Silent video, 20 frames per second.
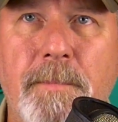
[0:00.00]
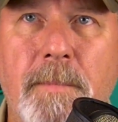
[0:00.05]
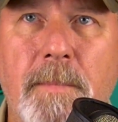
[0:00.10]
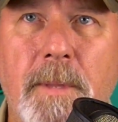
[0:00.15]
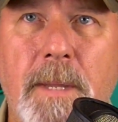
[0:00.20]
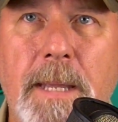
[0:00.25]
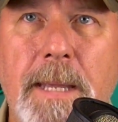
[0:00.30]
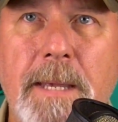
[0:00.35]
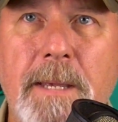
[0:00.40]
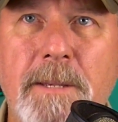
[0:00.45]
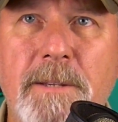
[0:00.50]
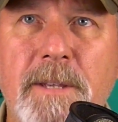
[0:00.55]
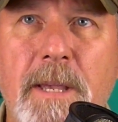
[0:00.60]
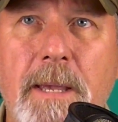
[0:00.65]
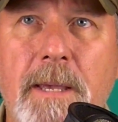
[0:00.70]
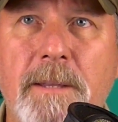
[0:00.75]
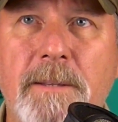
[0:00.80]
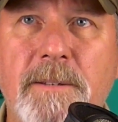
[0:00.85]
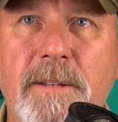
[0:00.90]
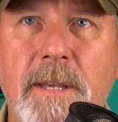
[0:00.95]

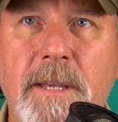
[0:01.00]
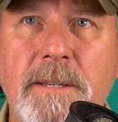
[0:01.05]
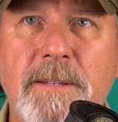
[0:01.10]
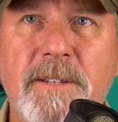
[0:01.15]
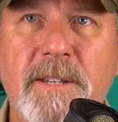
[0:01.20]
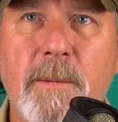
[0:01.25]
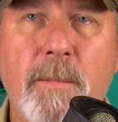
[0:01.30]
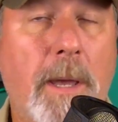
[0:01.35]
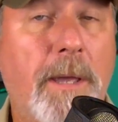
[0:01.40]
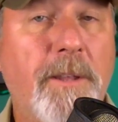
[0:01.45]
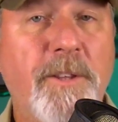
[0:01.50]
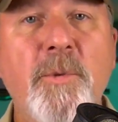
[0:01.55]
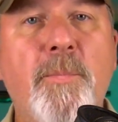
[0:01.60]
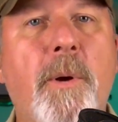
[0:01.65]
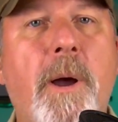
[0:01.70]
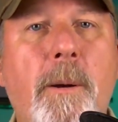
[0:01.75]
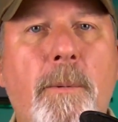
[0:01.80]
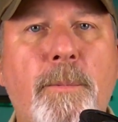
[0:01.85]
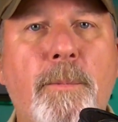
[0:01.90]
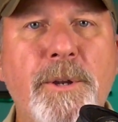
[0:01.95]
is some, and you
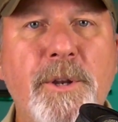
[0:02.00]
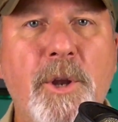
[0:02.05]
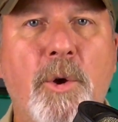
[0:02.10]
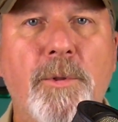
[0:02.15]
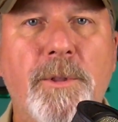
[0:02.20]
probably know